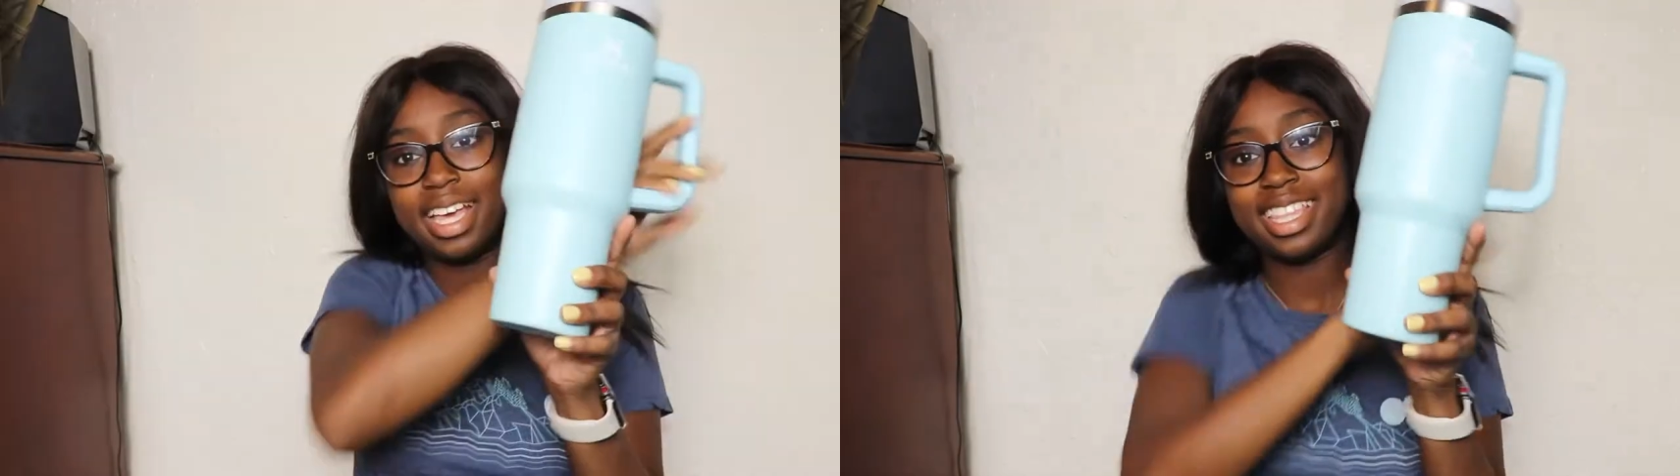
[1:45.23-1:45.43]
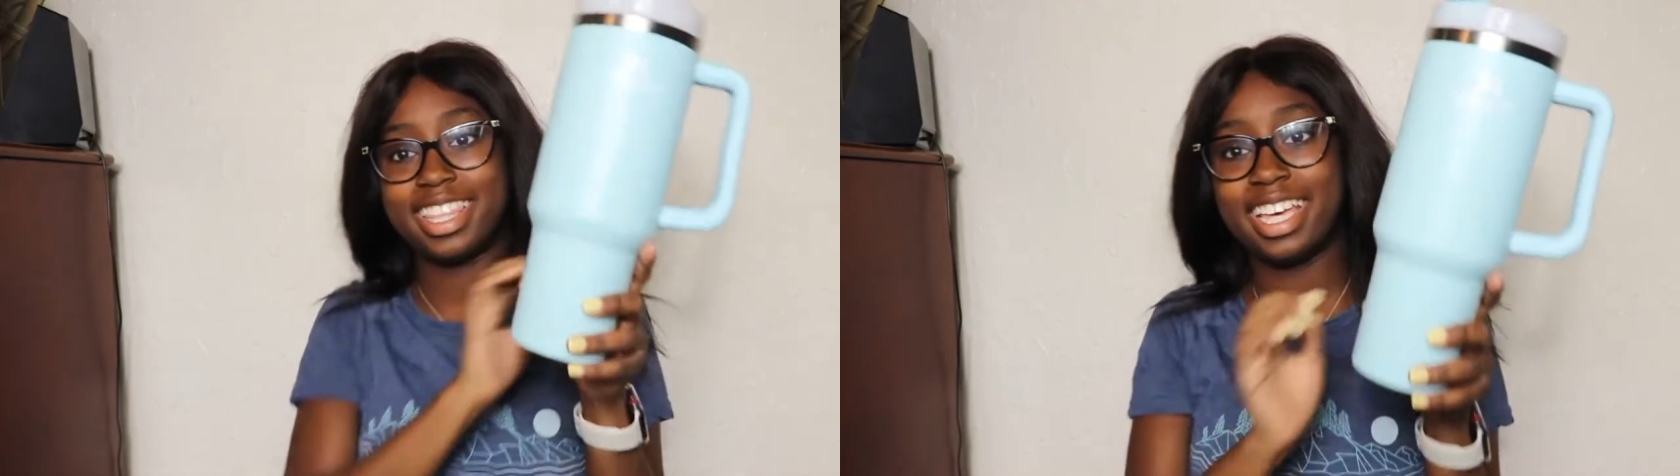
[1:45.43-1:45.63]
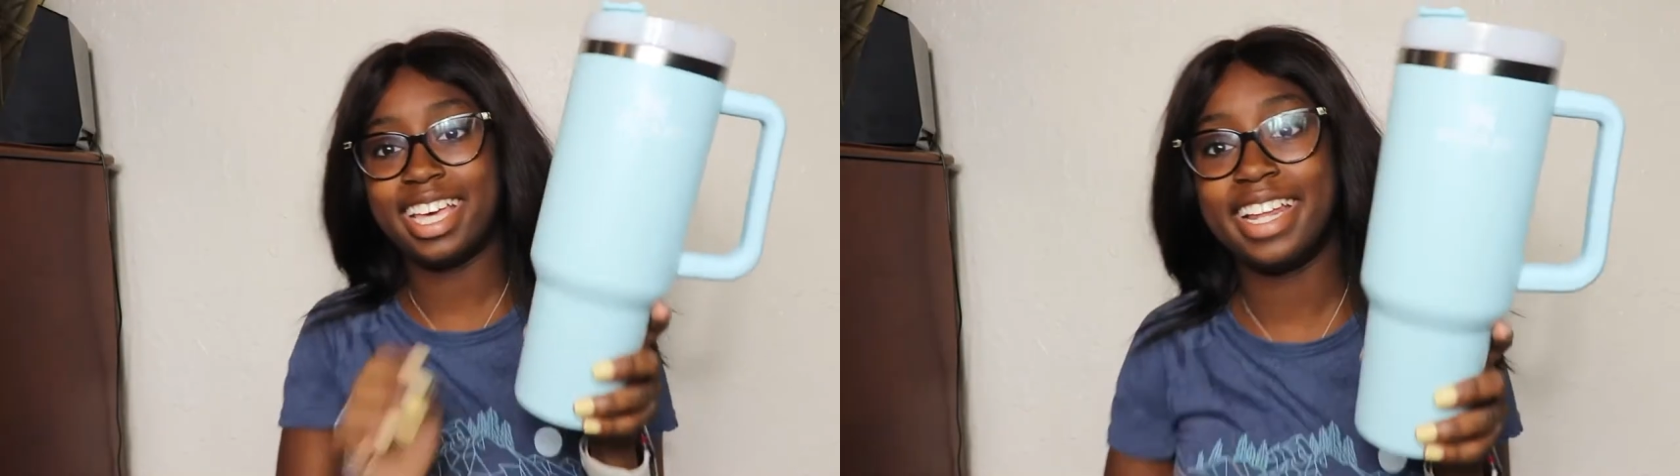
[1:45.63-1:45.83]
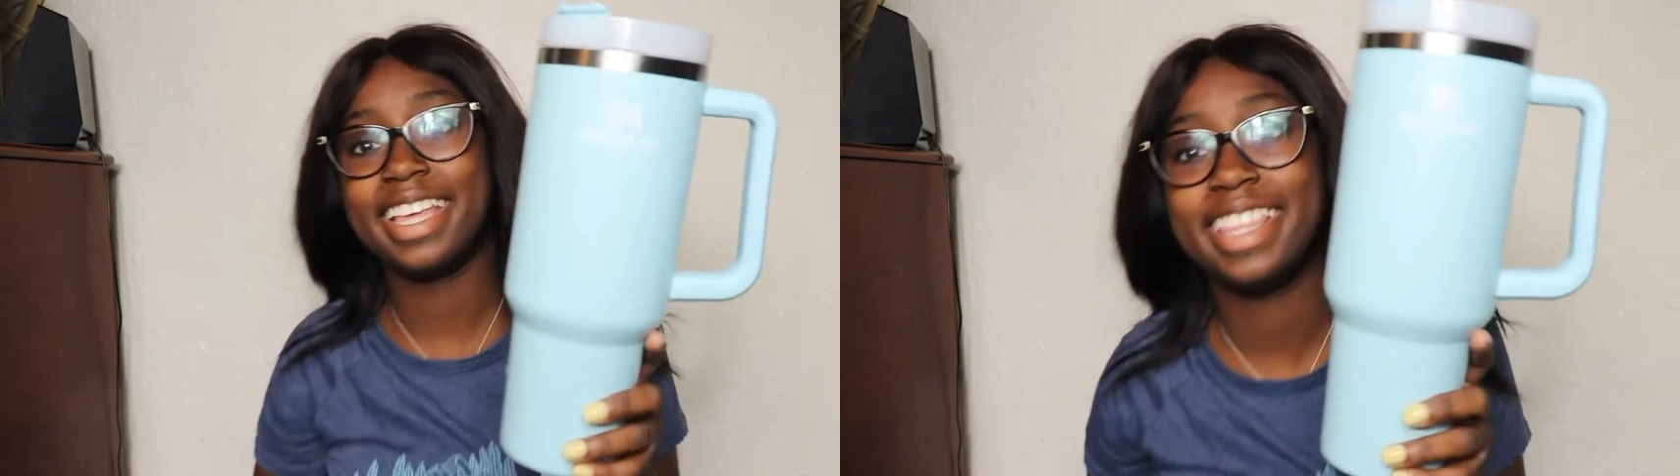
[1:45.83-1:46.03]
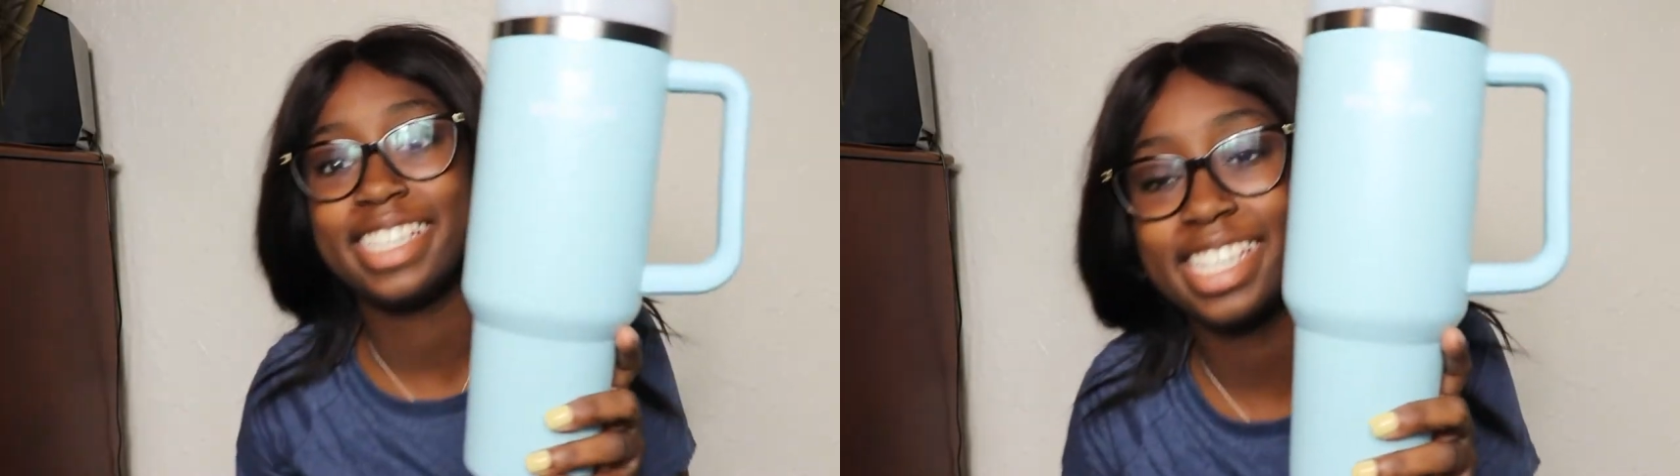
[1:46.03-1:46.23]

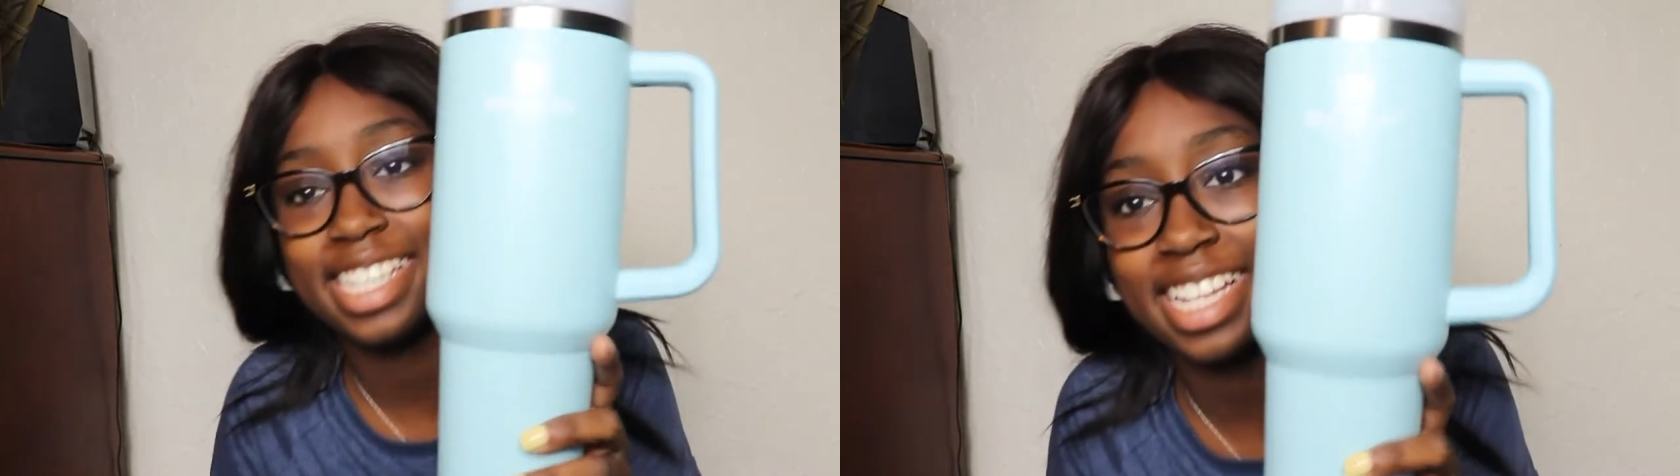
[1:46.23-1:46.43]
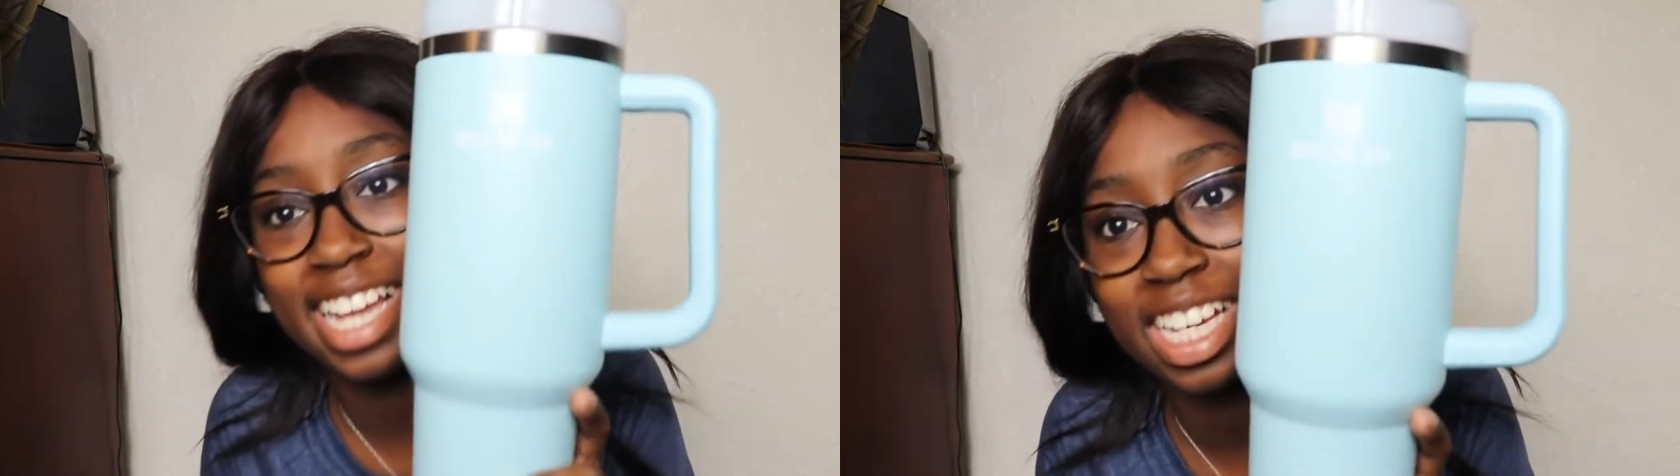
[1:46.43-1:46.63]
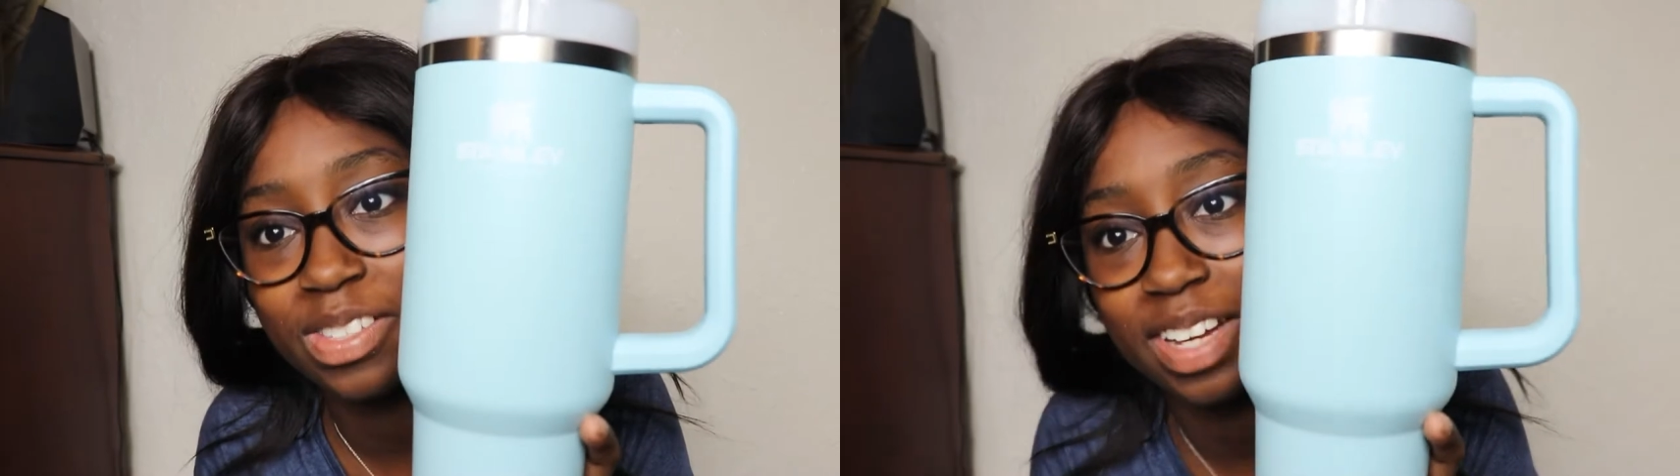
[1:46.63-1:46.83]
Then this is the next